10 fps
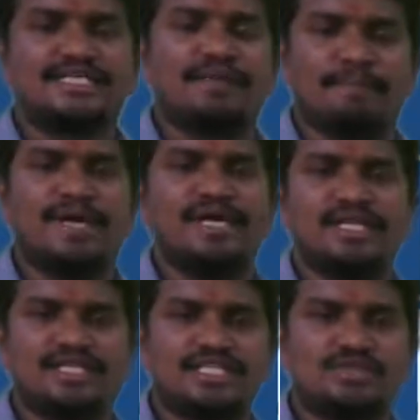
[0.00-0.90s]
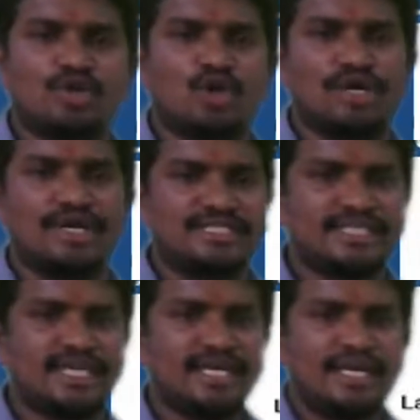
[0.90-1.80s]
Combined this we call it as
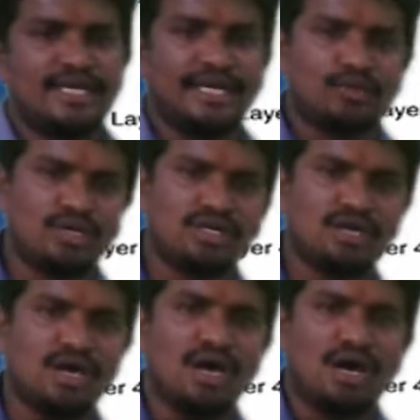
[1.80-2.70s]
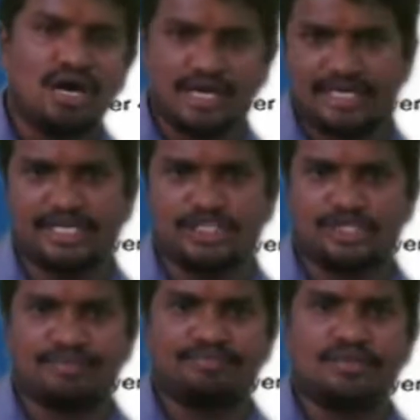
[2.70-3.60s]
a network
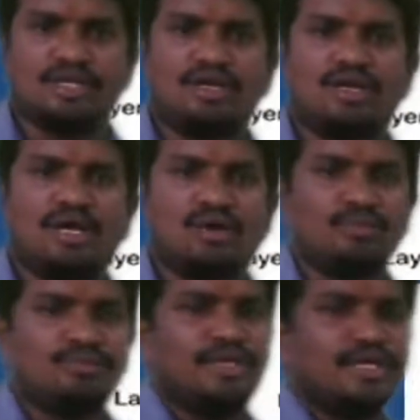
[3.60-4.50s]
architecture. Now,